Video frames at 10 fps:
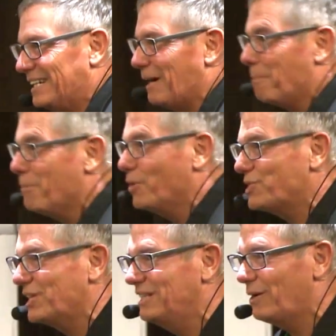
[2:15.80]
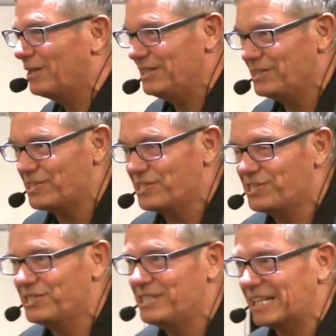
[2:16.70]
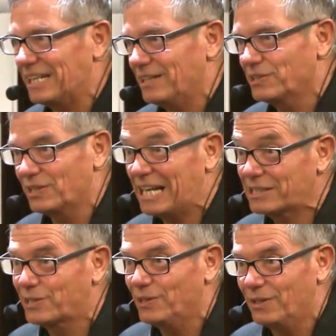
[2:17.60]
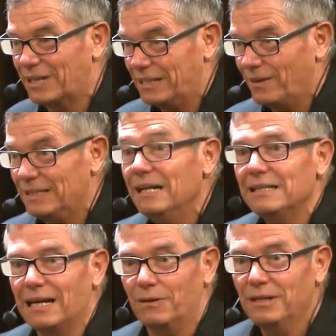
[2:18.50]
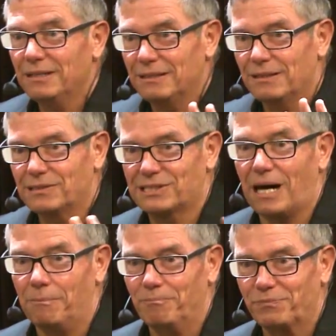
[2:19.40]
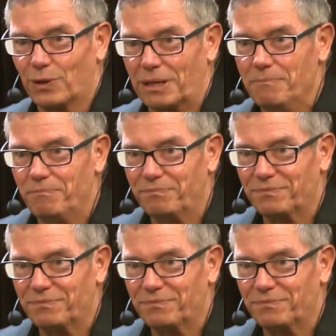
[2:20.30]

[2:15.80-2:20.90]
right, now most of the audience is sticking, so that's good. Okay, all right, now stop. Okay.